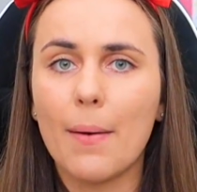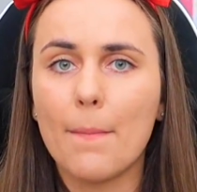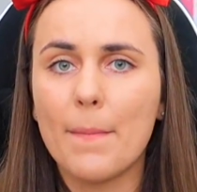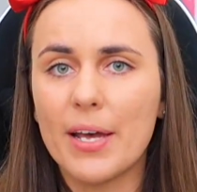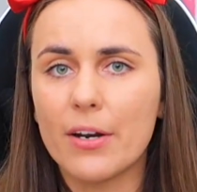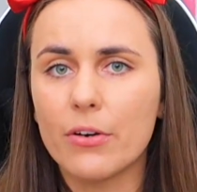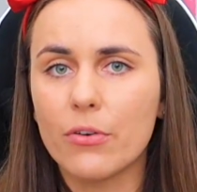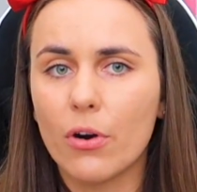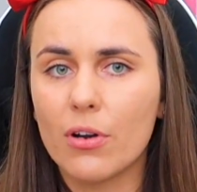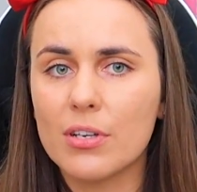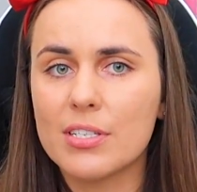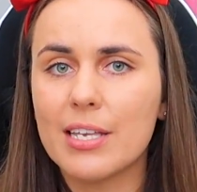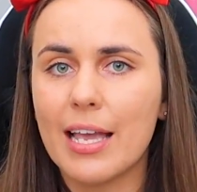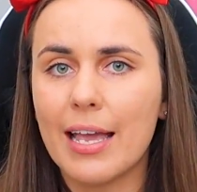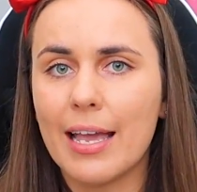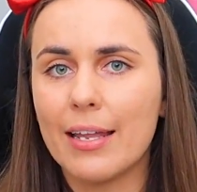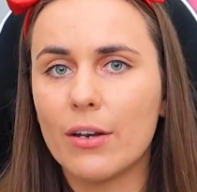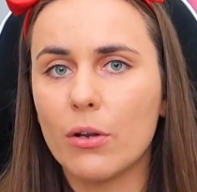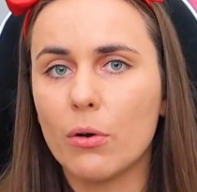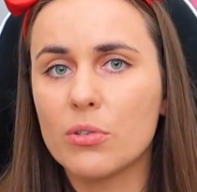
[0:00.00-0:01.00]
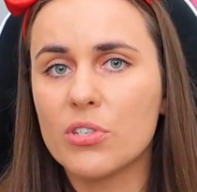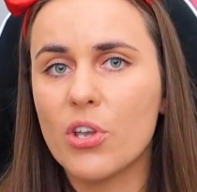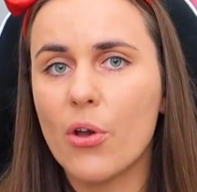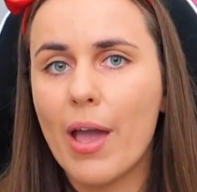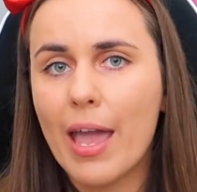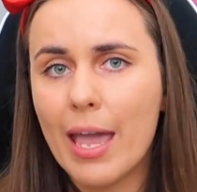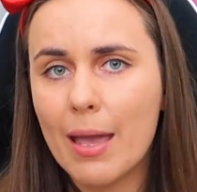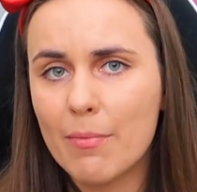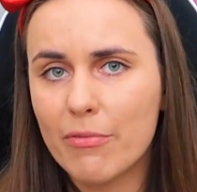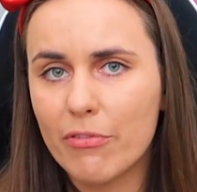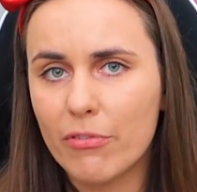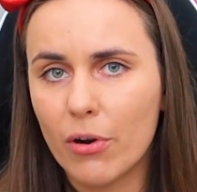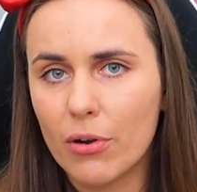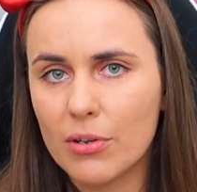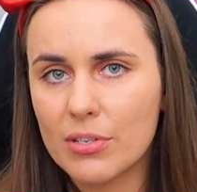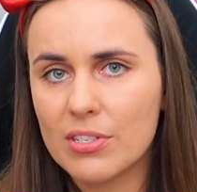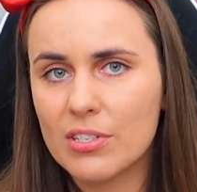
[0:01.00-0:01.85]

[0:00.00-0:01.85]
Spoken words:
Metagross, and also Ampharos.